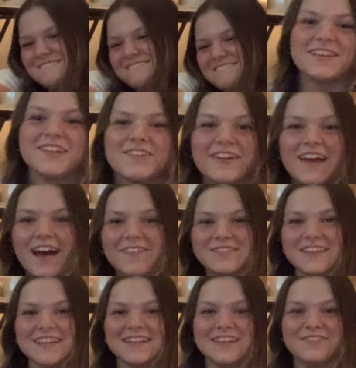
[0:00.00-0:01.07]
Literally, I have
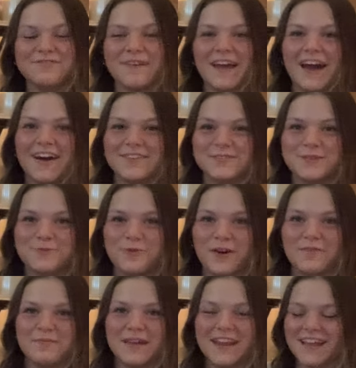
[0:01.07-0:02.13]
to leave my house in
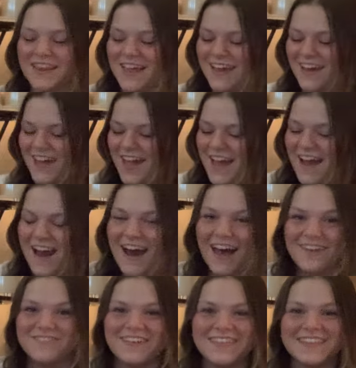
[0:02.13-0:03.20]
1 minute. Like,
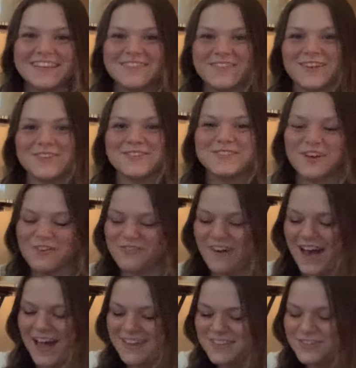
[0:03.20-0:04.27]
I've made this video so
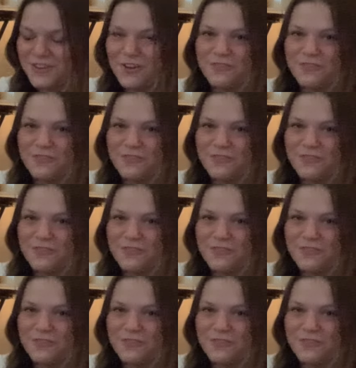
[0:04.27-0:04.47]
fast, so